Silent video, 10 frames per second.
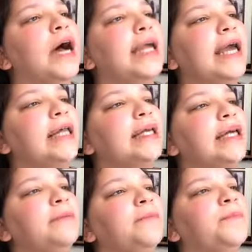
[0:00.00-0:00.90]
Hi,
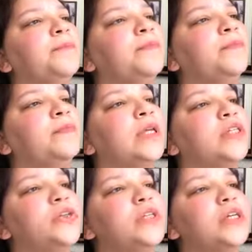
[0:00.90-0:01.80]
Callie.
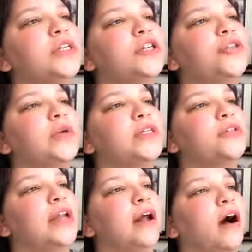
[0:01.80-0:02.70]
Susie, I took the rest
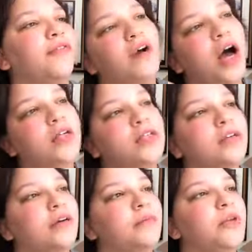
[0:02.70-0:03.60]
of the day off.
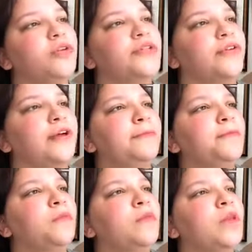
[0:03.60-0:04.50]
Awesome. You deserve it.
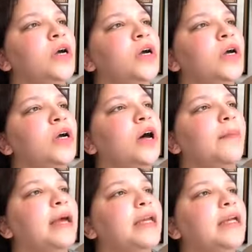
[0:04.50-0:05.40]

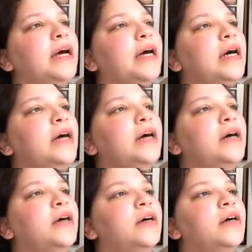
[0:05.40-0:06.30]
Amanda,
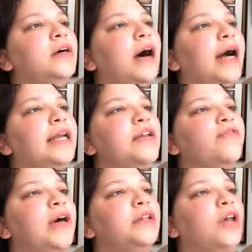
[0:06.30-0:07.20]
I need to
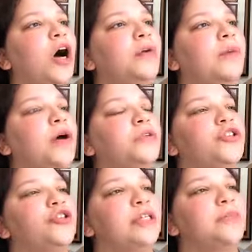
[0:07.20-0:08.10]
find the long
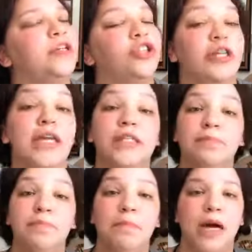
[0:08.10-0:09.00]
post you just mentioned. It's
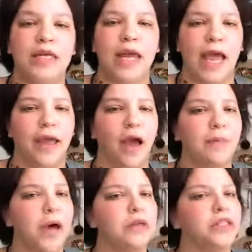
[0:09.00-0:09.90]
Monday. I
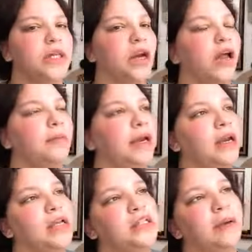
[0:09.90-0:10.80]
posted it on
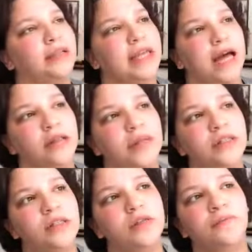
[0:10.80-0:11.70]
Monday. It's about the
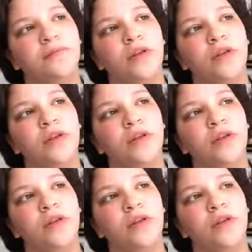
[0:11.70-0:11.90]
elements.